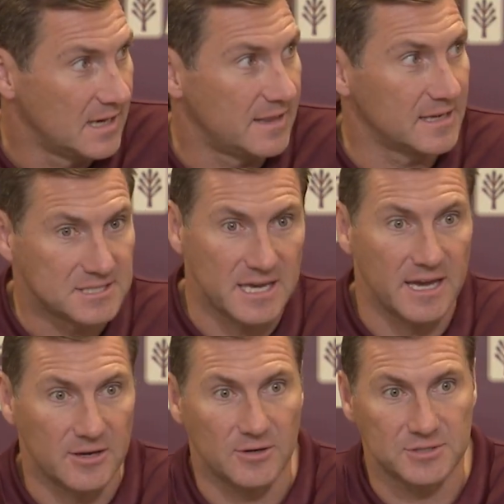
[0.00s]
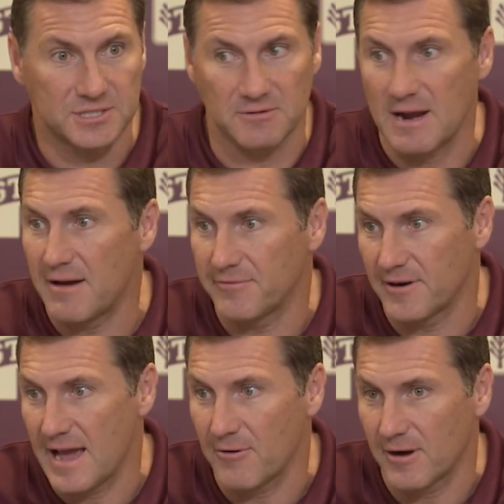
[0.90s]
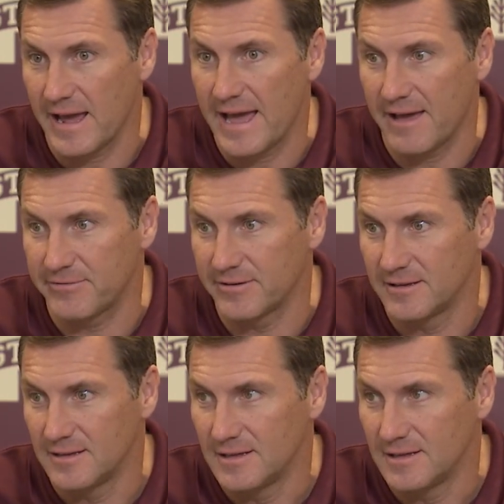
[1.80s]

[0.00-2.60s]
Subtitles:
and then say, hey, go sit around for an hour and a half